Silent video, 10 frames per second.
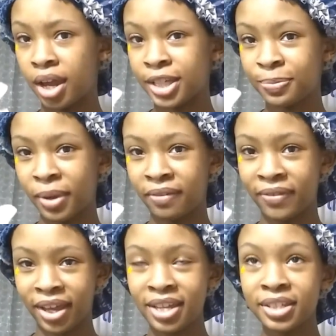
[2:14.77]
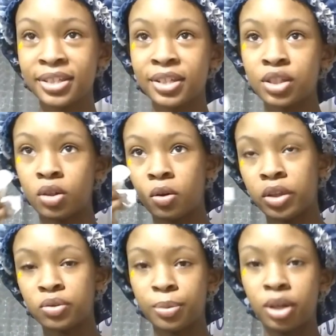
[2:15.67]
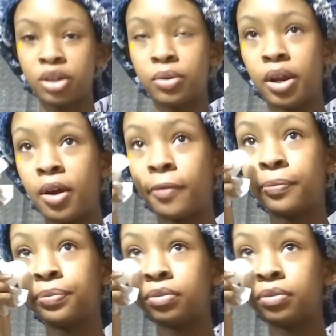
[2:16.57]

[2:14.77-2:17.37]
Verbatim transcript: ice my face, so that's what I'm gonna do now.